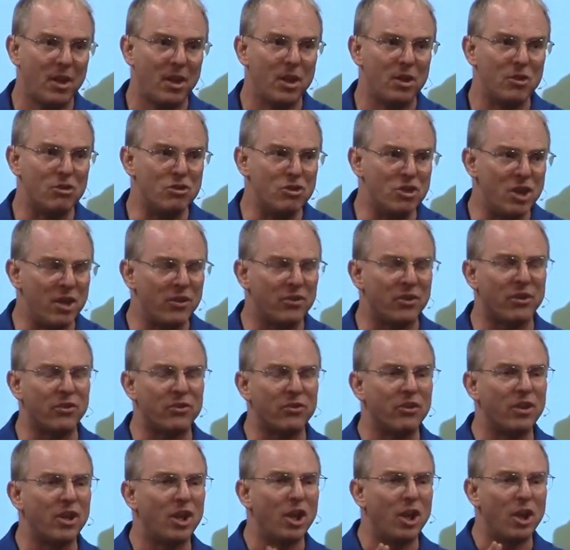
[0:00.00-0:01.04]

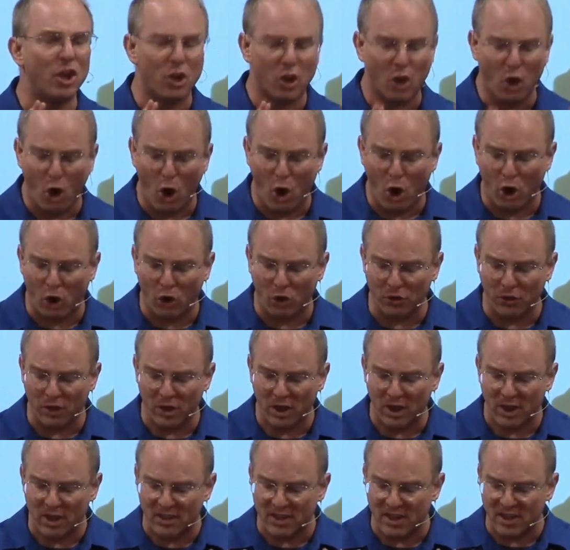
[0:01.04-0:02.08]
Jesus called
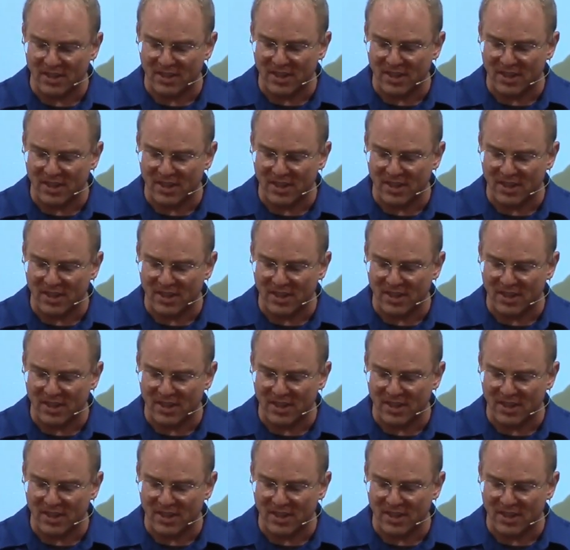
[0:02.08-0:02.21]
the